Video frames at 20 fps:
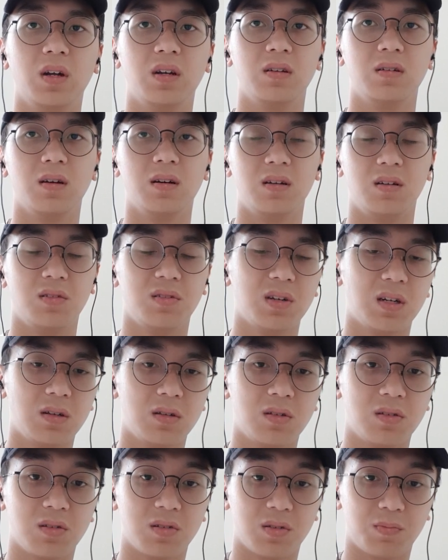and I
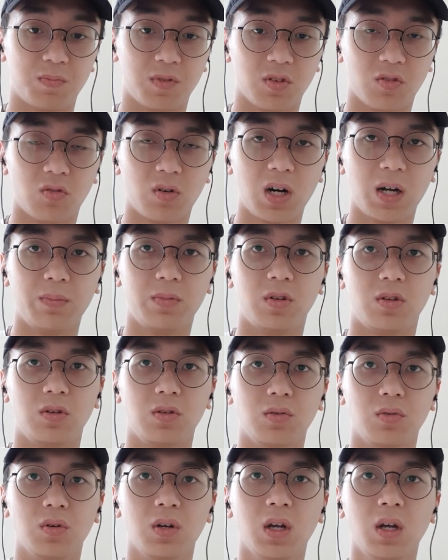decided to subscribe to
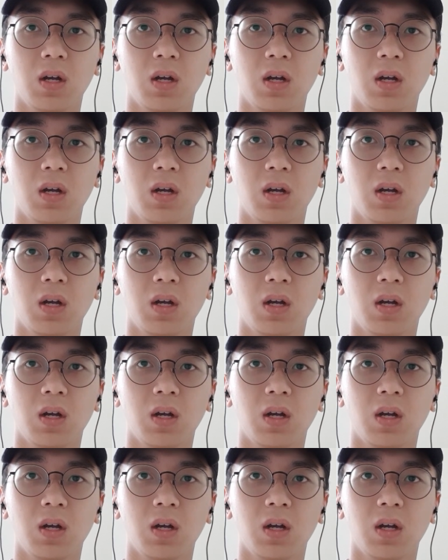you.